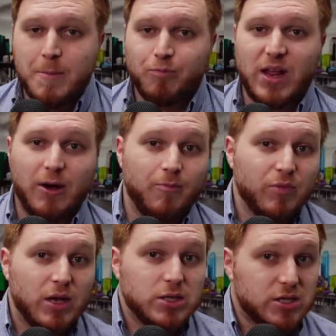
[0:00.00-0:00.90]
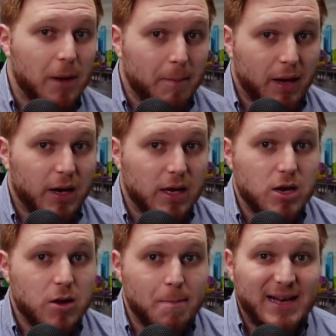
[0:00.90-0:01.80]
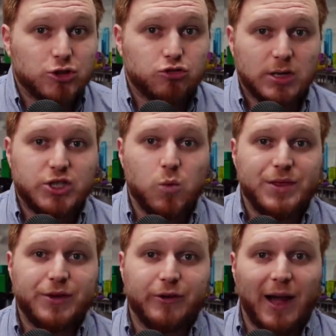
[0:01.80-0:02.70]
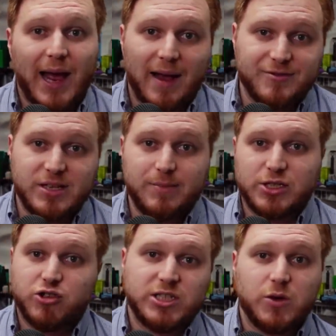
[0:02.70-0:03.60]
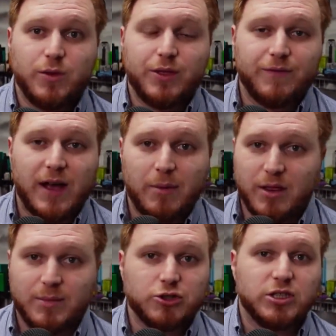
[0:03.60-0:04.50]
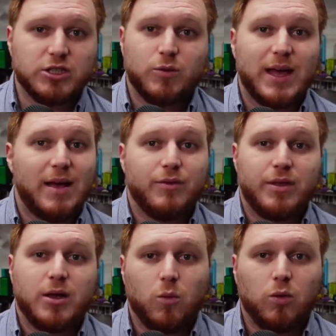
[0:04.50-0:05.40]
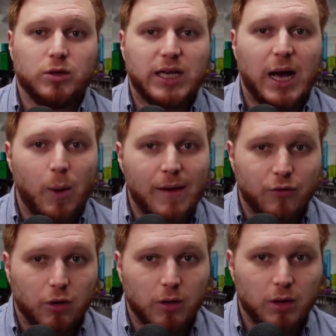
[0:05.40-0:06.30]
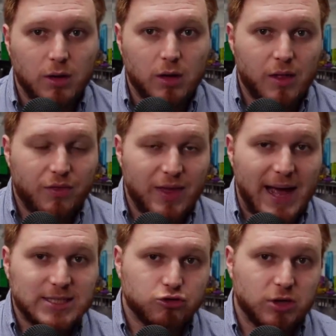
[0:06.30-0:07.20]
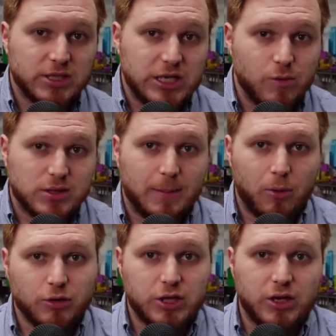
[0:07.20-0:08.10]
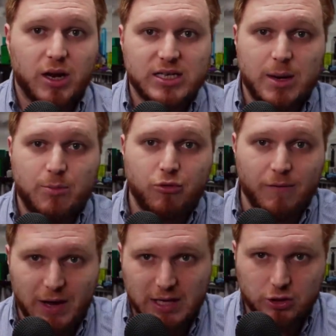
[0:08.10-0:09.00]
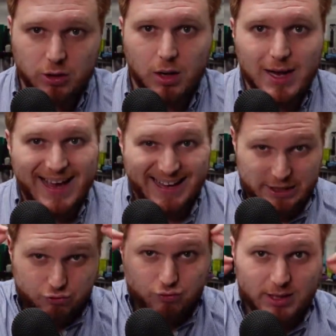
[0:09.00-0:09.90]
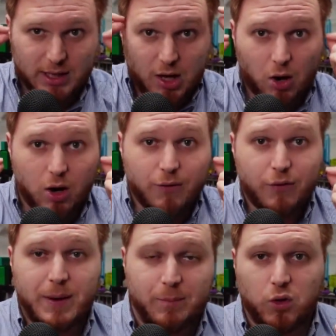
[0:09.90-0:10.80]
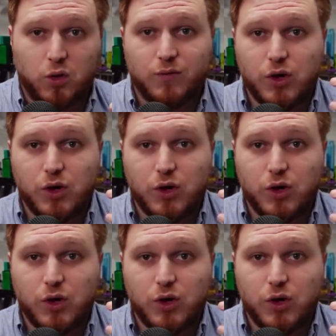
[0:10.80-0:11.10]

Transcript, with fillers: Now, somebody may trust you with their lives. They may trust you with their family. They may trust you with everything in the world. However, that's trusting you as a person, not as a professional. And it's really hard for people who've